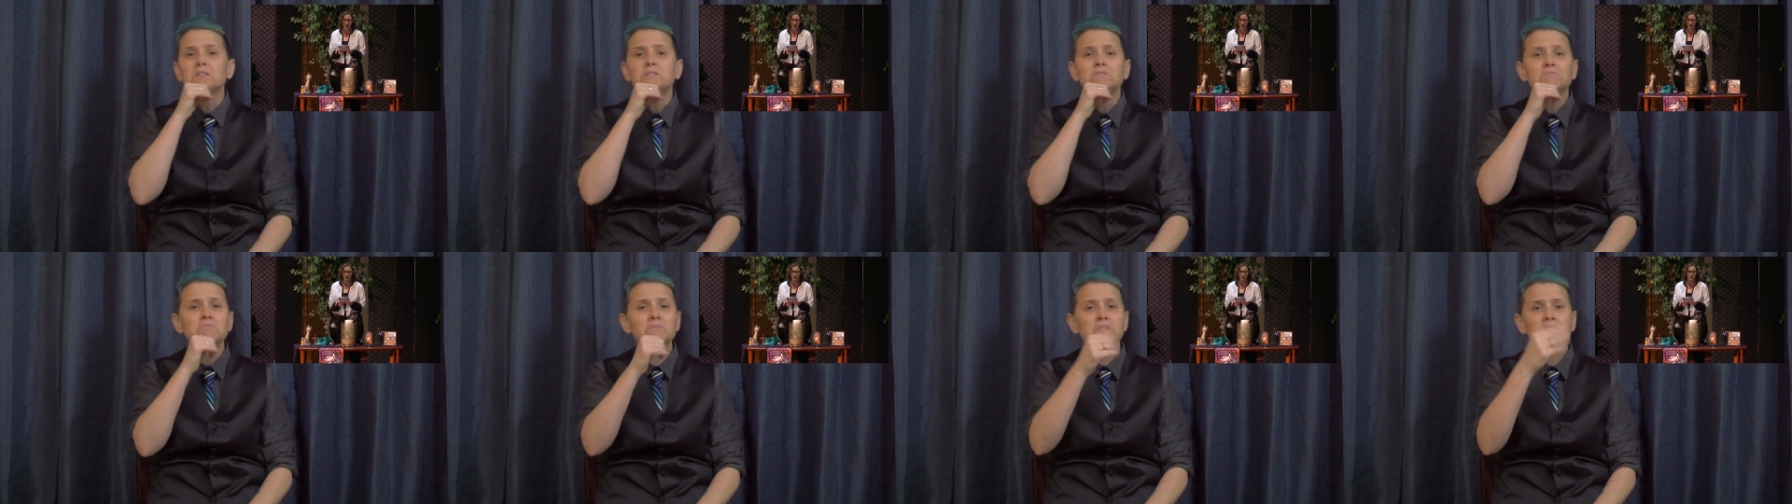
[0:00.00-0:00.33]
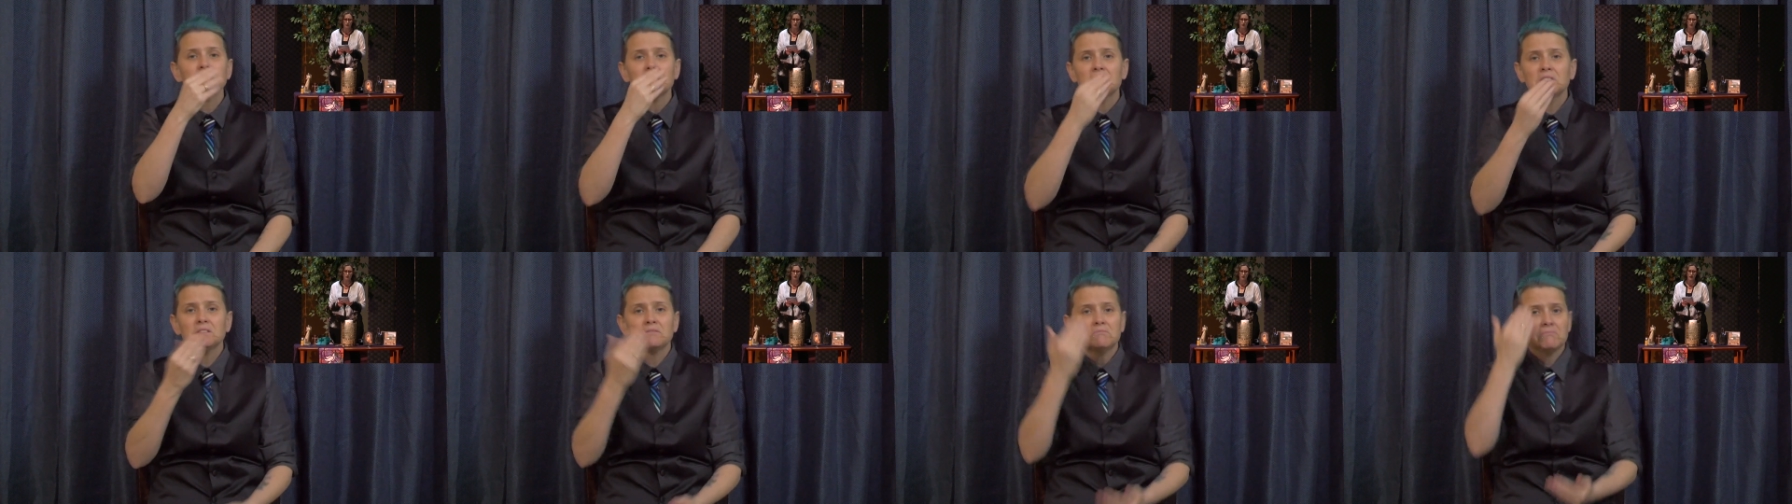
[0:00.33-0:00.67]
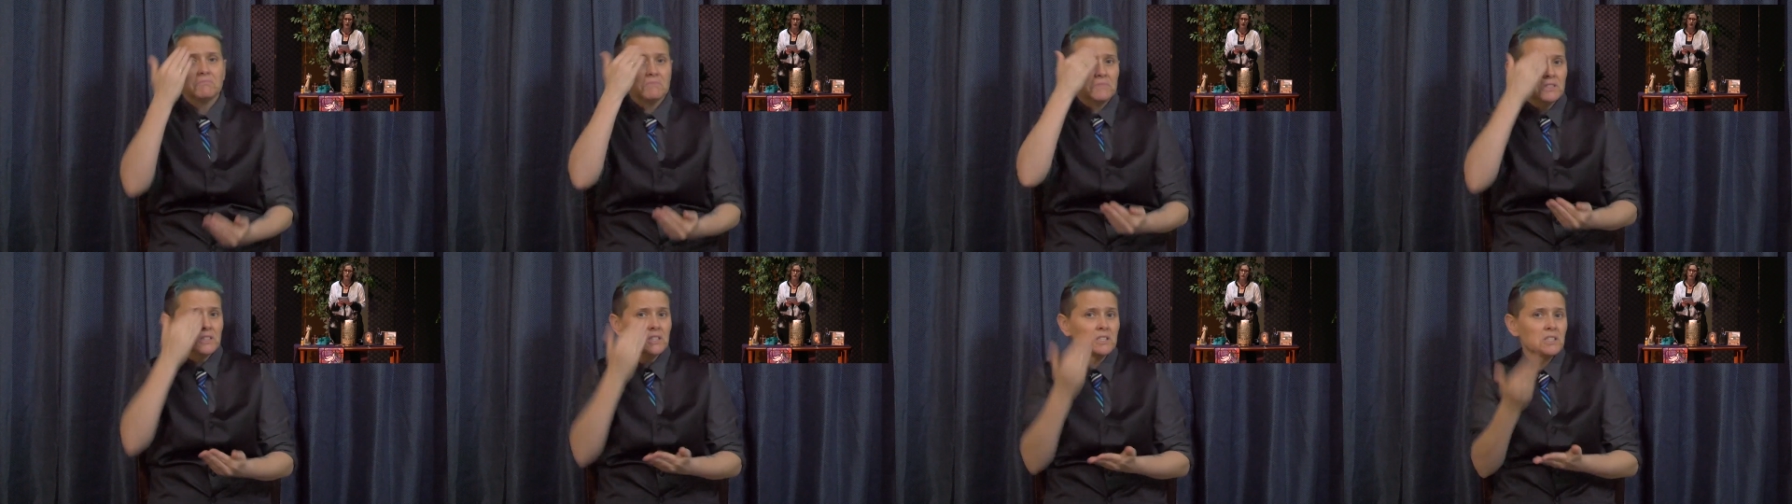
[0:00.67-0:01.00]
it will be
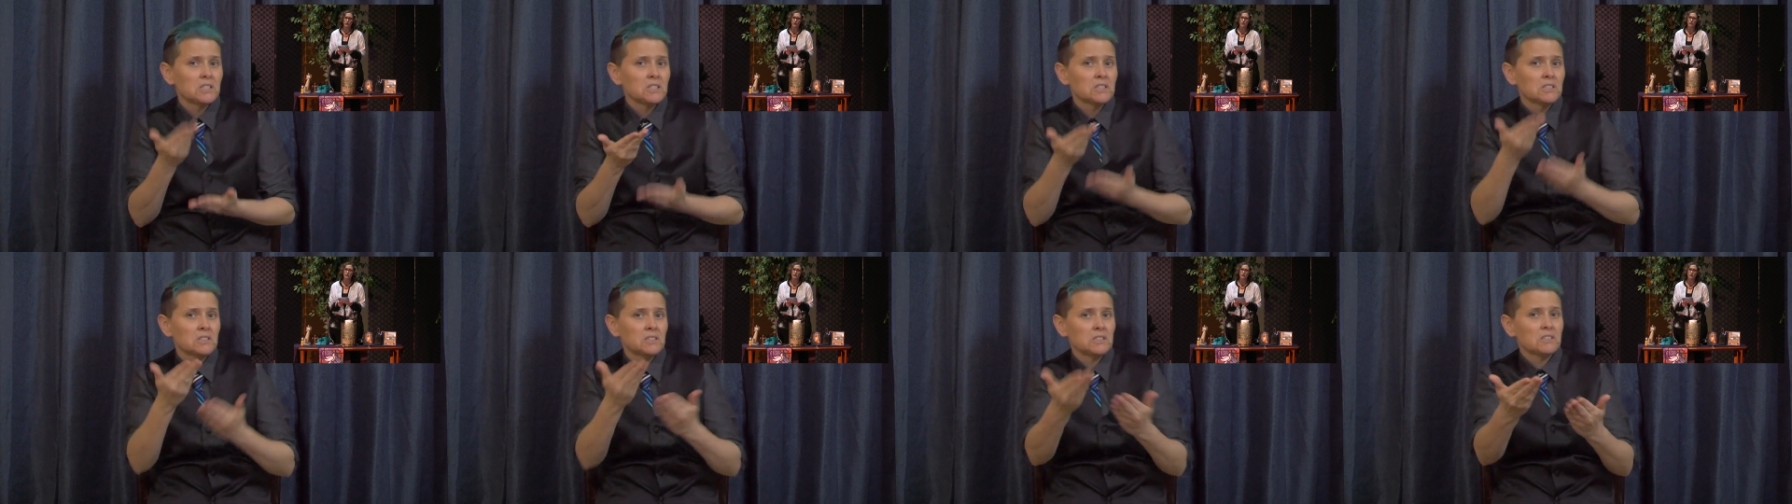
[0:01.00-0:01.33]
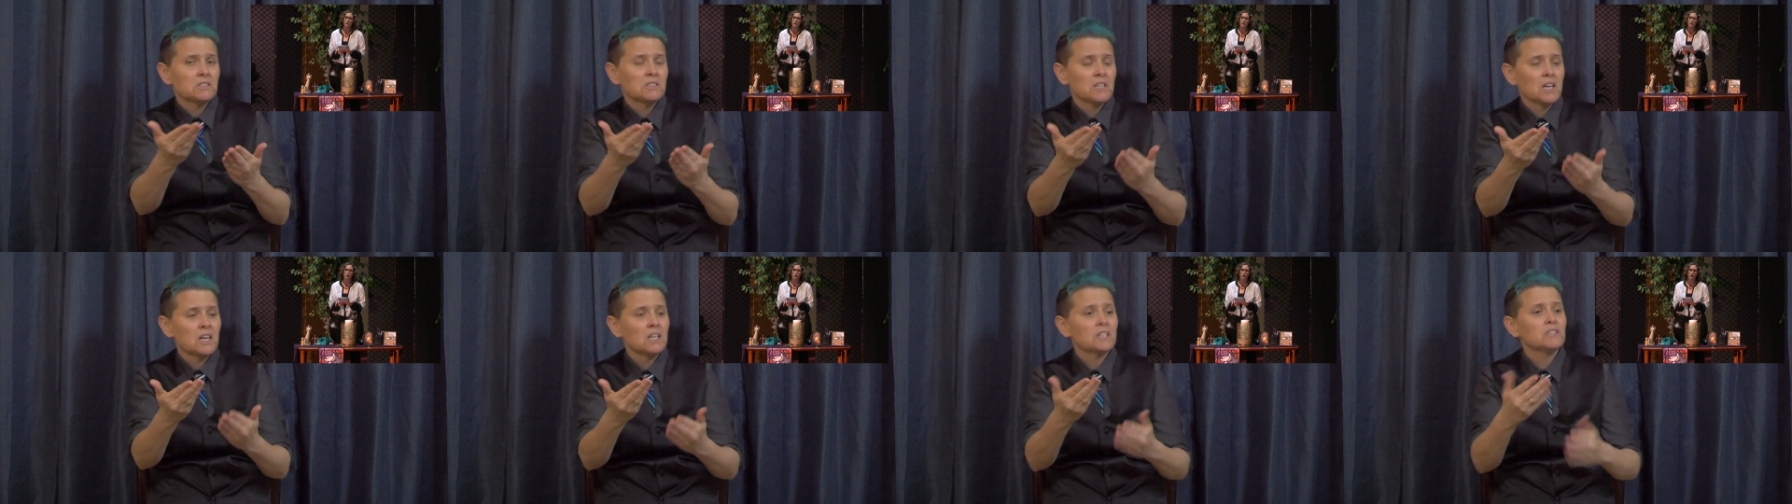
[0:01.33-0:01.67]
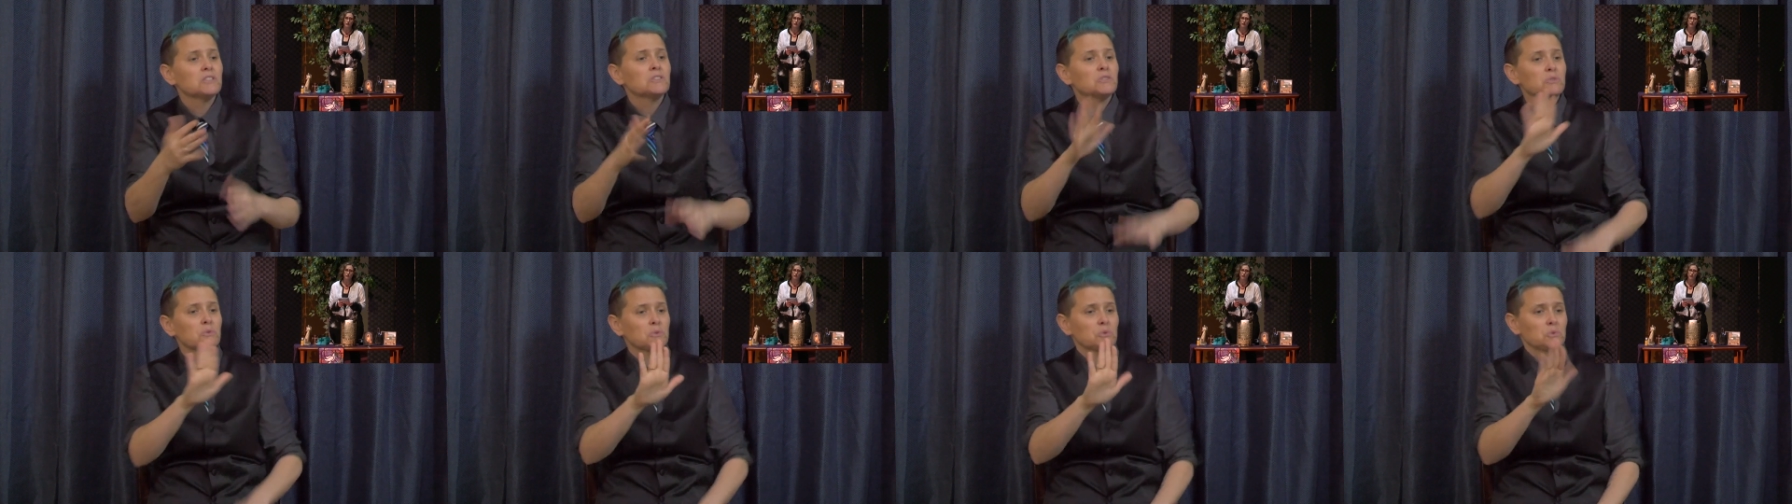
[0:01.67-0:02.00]
better for your
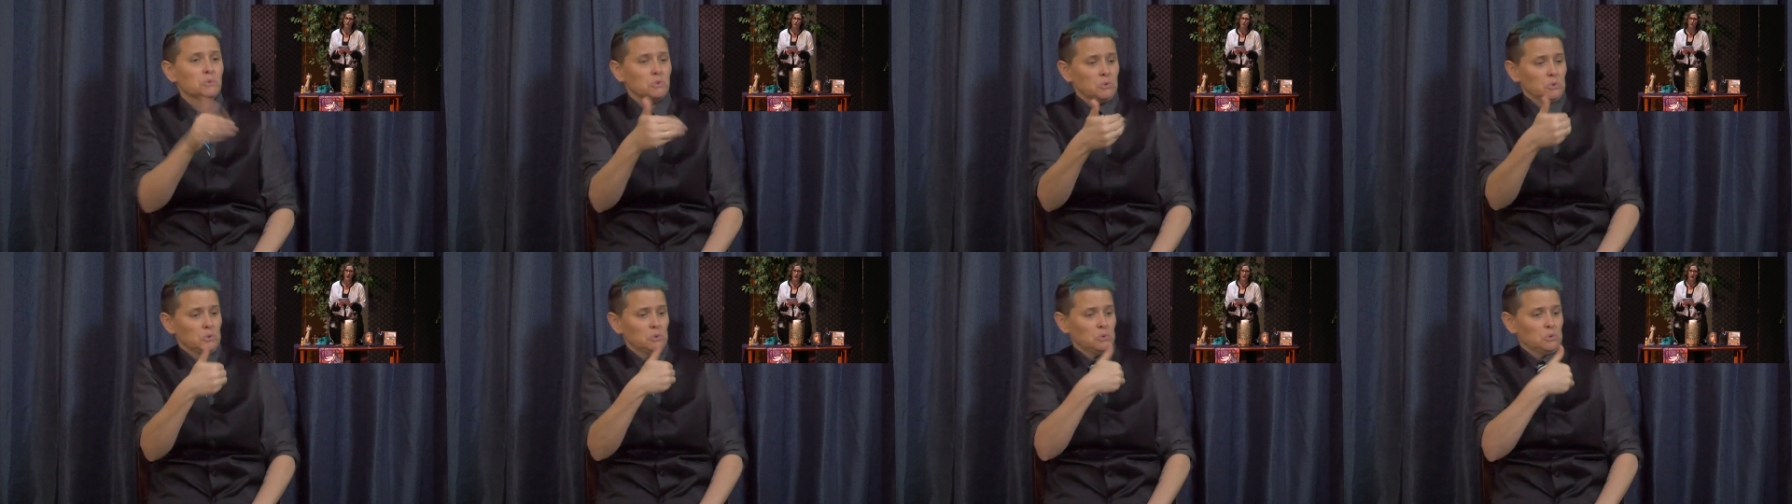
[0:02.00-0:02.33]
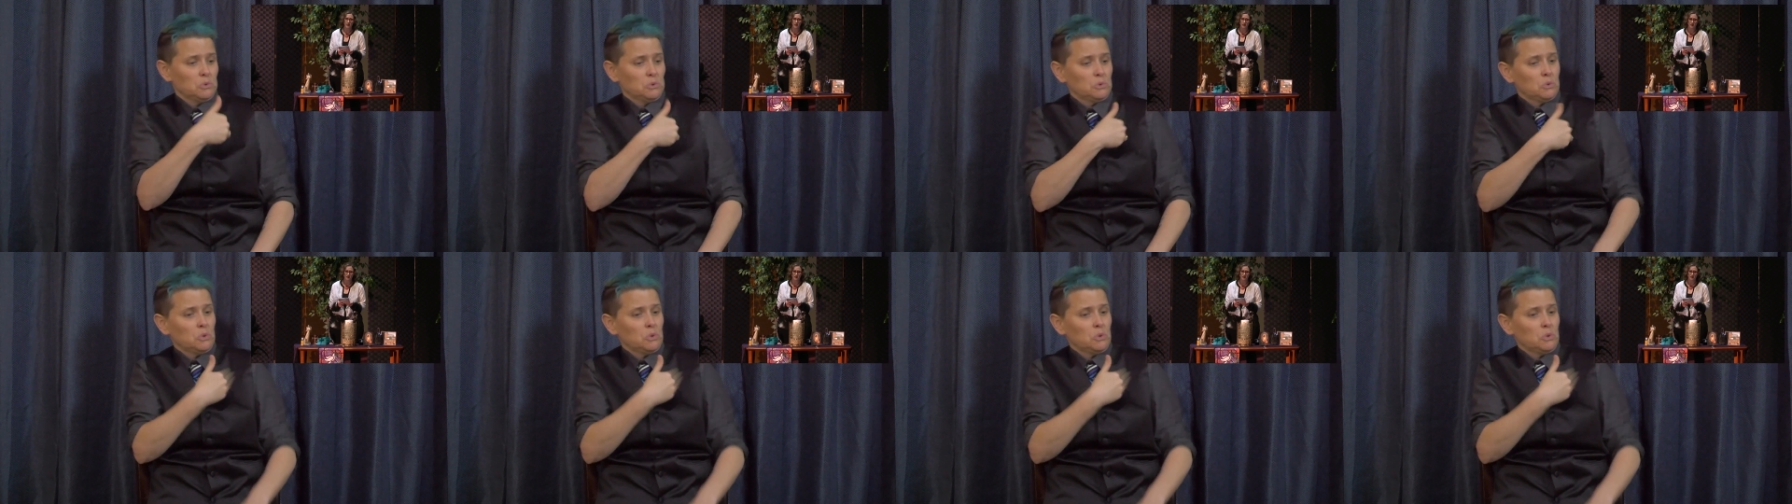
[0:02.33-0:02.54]
soul if your body